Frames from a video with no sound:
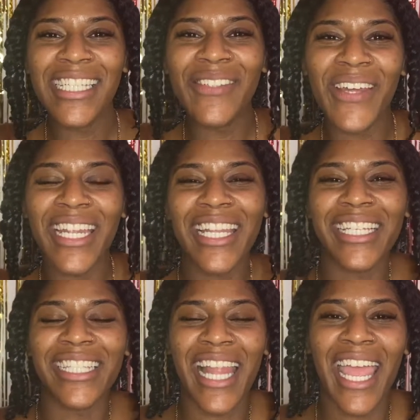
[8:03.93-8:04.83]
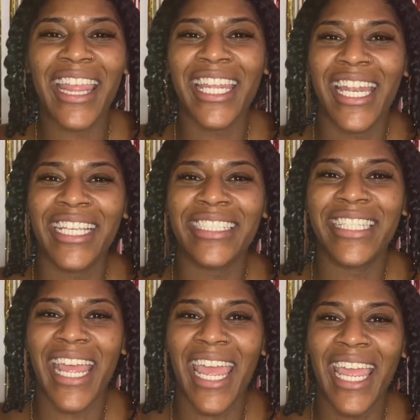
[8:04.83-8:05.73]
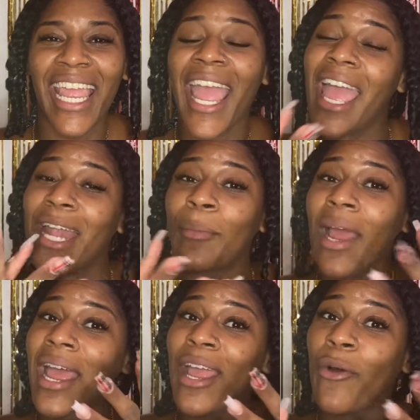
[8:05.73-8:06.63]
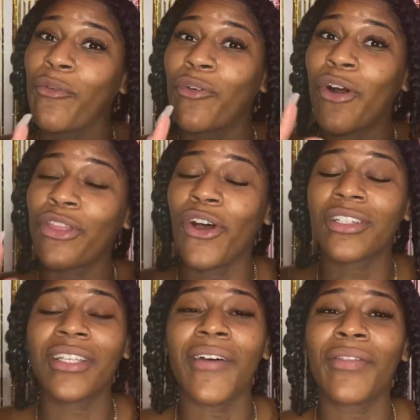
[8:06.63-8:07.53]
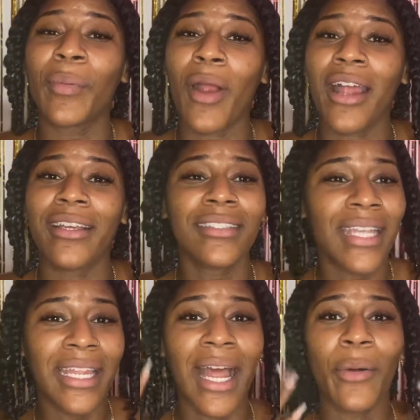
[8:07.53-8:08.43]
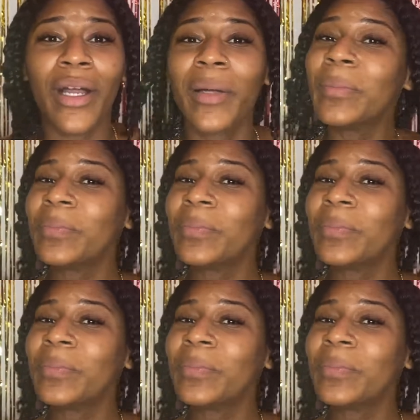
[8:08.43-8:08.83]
is what it looks like the next day and my overall thoughts of the products and outcome.